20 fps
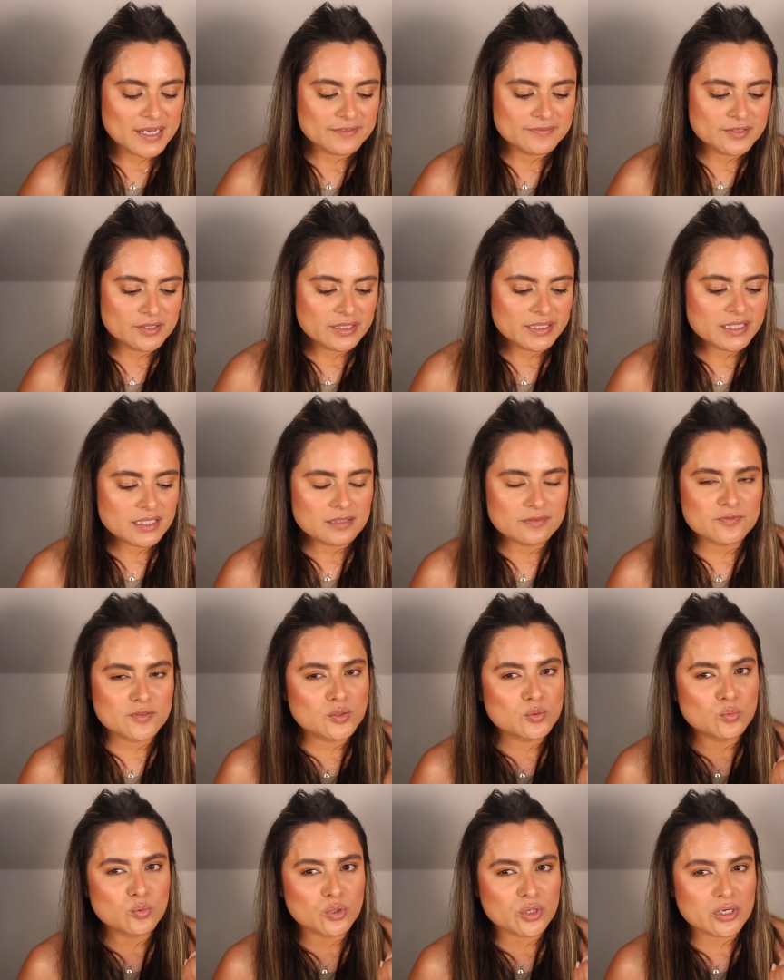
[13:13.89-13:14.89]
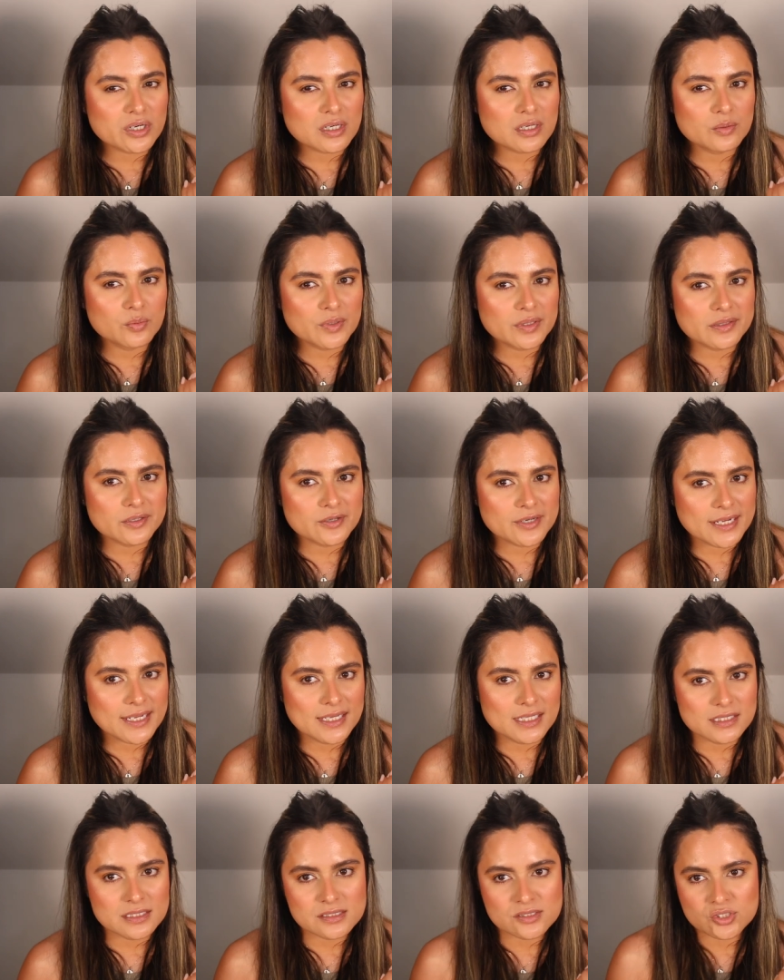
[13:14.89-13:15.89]
I feel like if you work with your
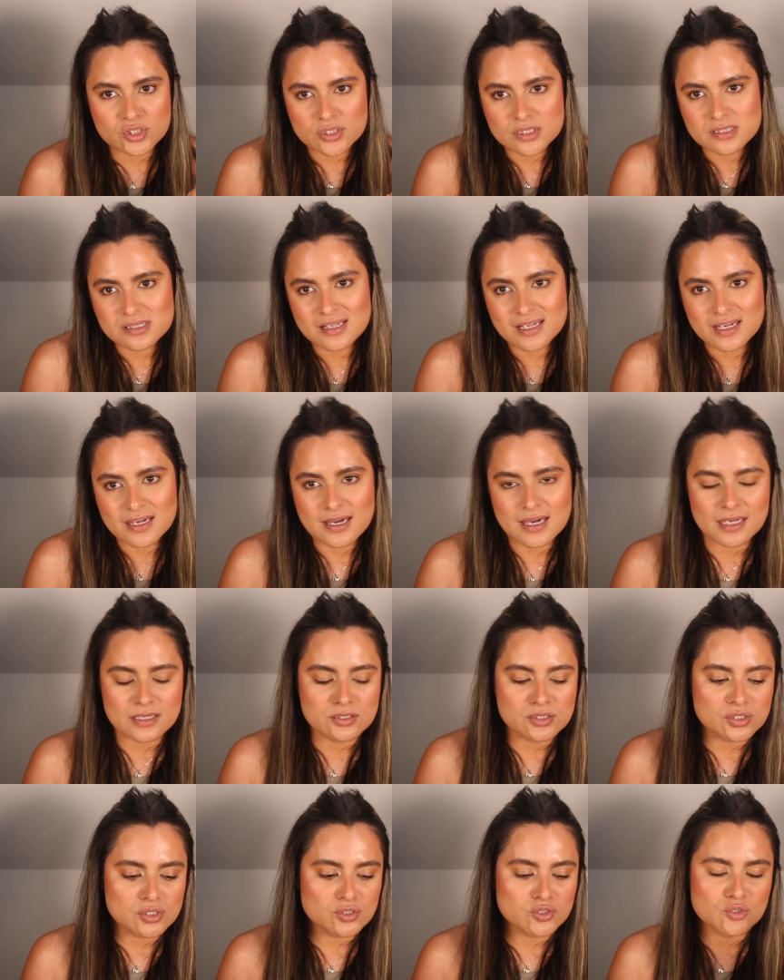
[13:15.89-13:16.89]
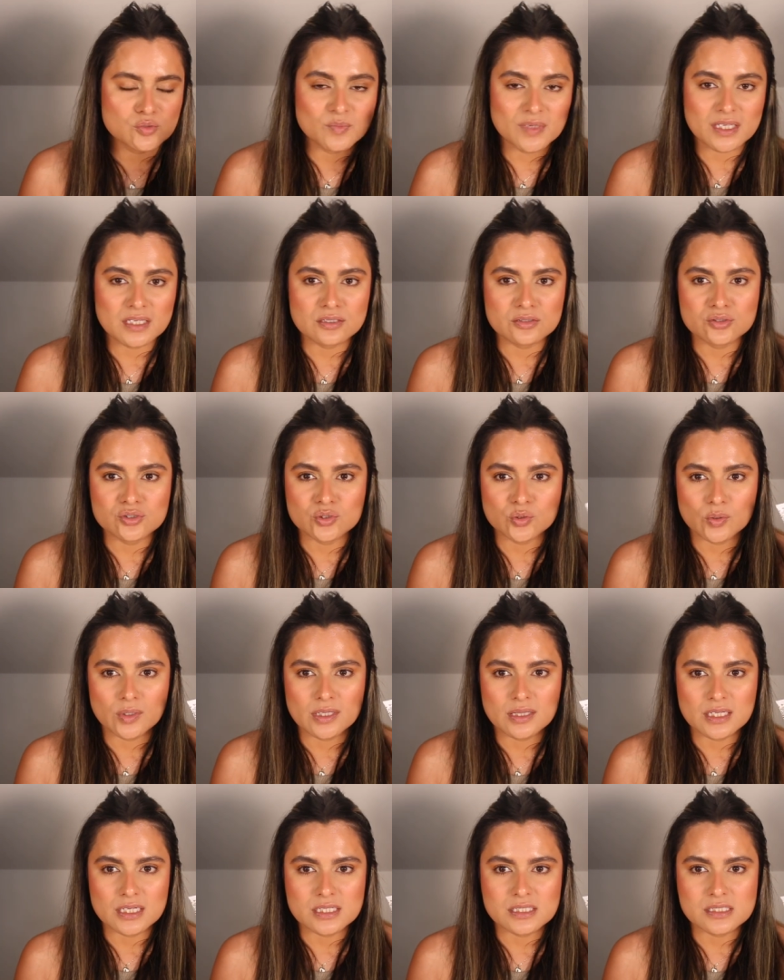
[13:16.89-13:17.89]
hands just like IG, you may
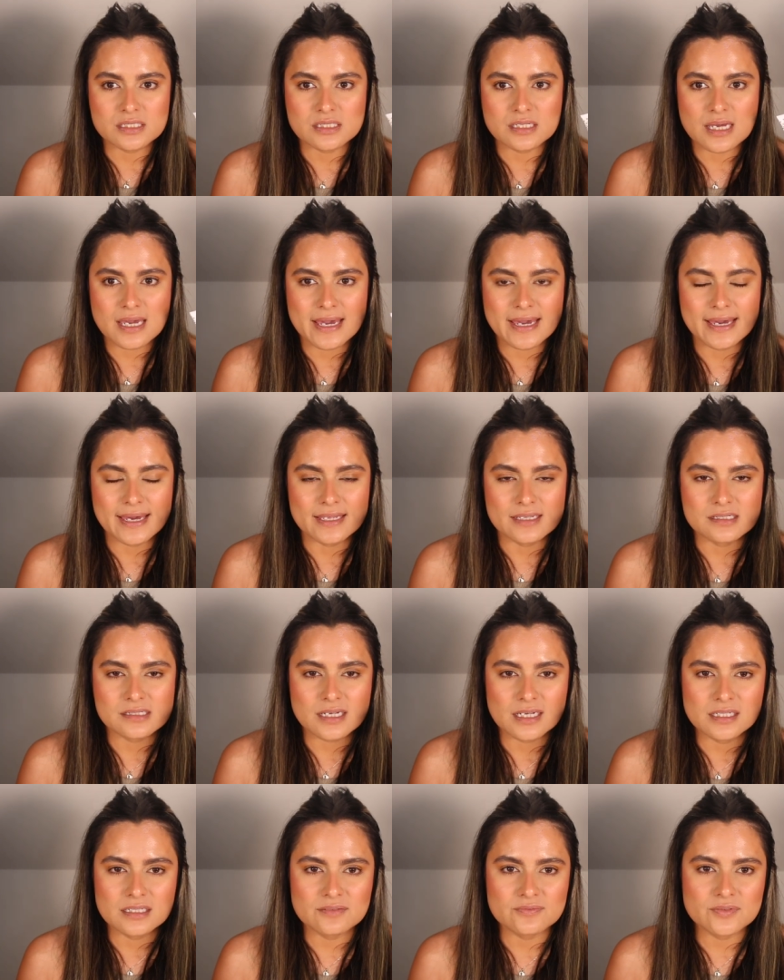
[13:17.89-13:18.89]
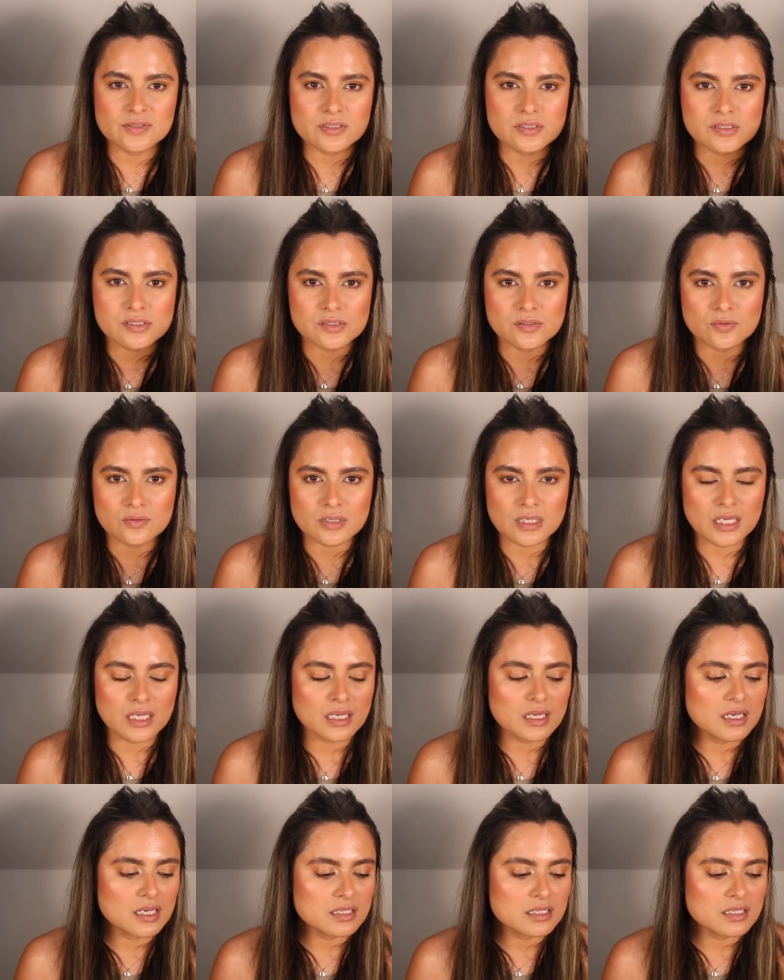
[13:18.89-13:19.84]
enjoy this as kind of a soothing